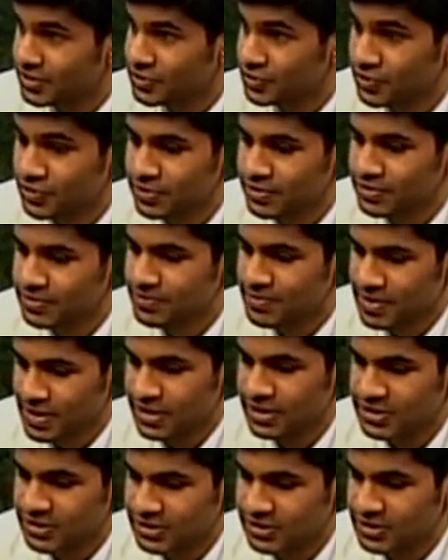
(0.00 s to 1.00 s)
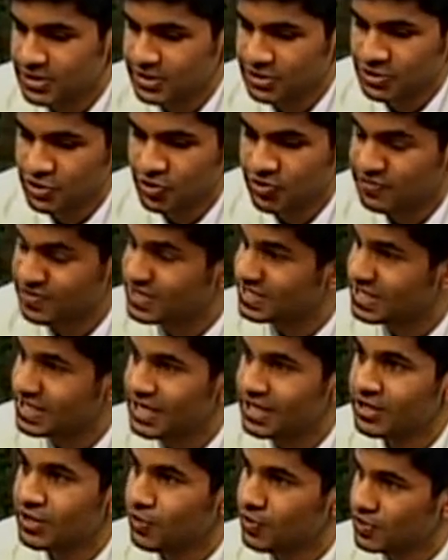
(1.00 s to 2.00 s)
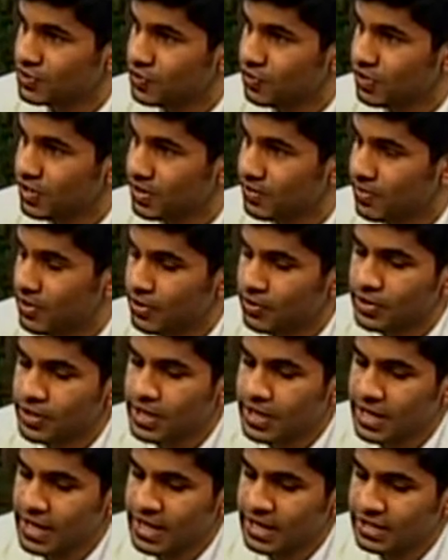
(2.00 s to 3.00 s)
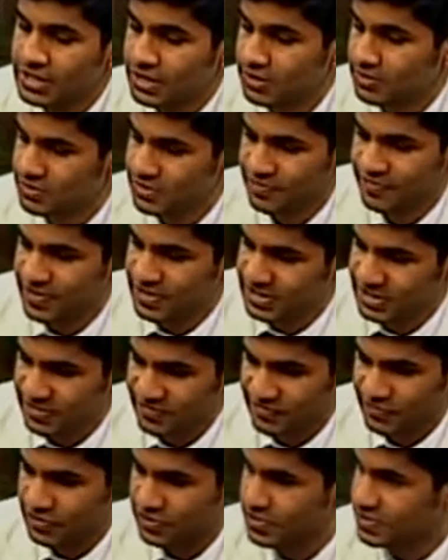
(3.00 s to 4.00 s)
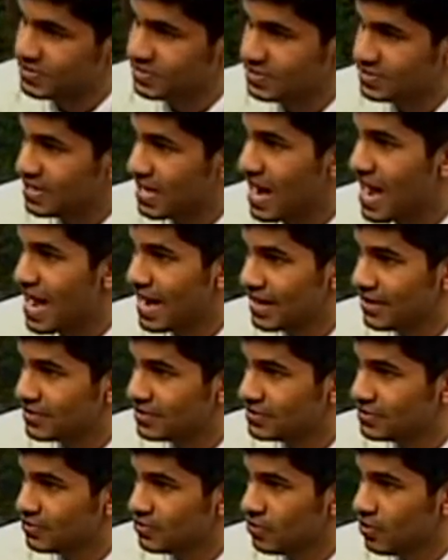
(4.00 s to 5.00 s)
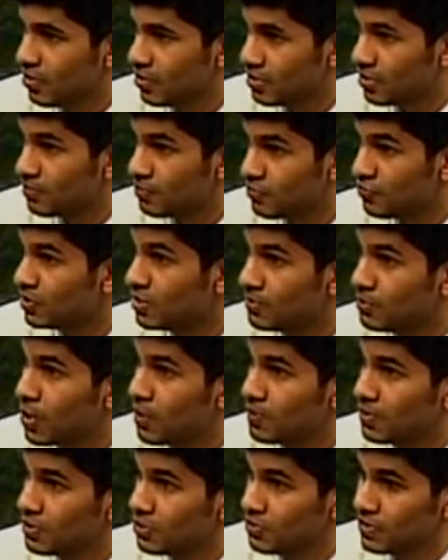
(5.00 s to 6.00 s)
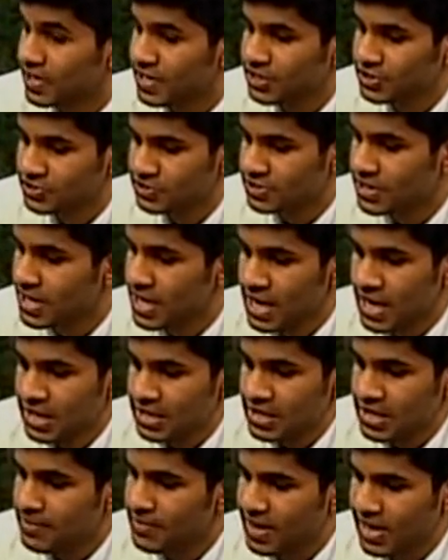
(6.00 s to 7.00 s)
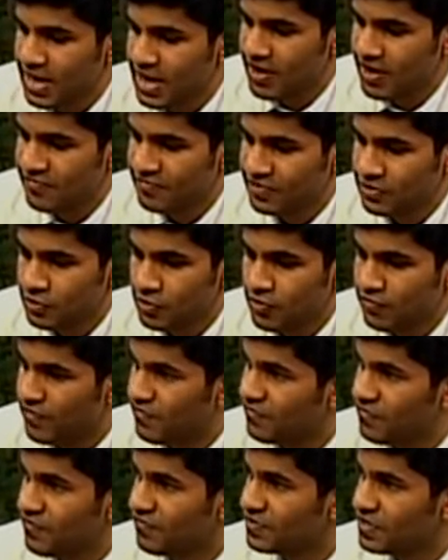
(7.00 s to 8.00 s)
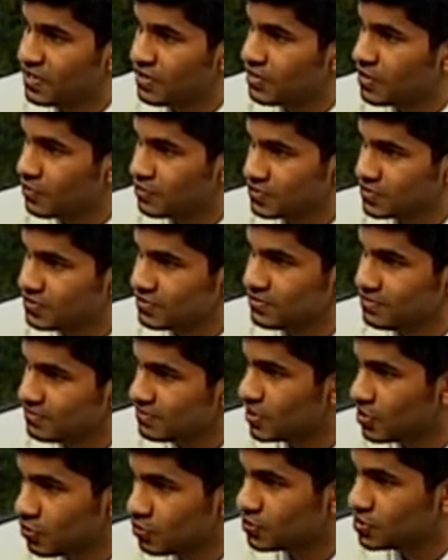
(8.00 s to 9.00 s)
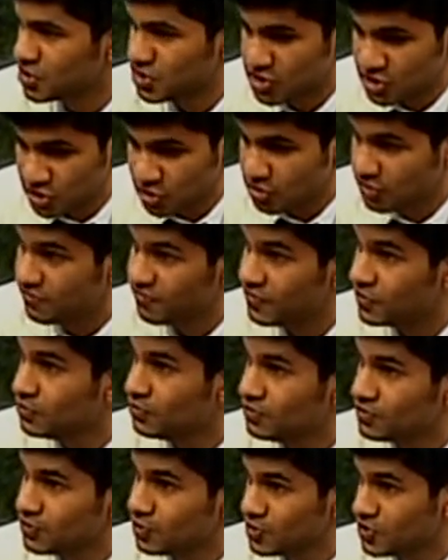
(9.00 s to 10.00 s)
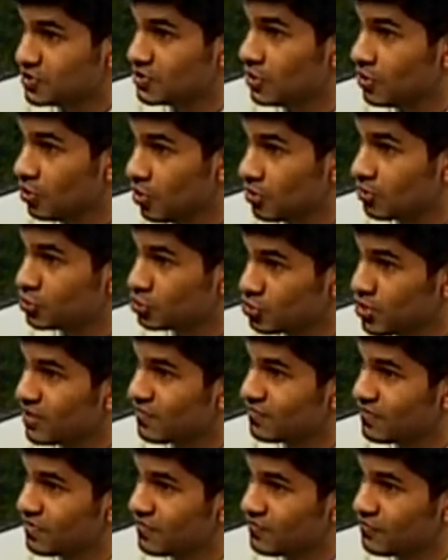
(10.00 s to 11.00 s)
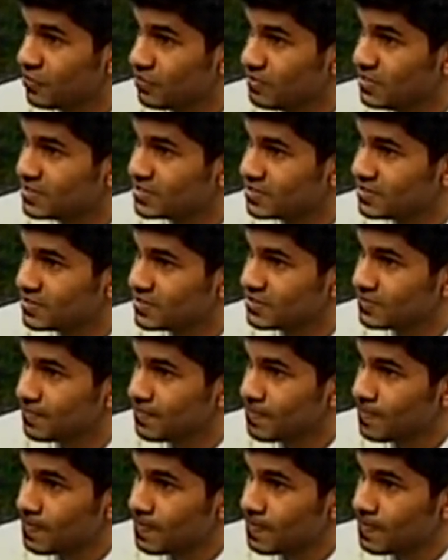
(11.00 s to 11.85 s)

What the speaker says: So it's the sort of scale that we're talking about in terms of, let's say, for instance, the Hyatt or other really popular locations. They have, you know, over 50,000, you know, just search views, which is a lot of traffic for a business.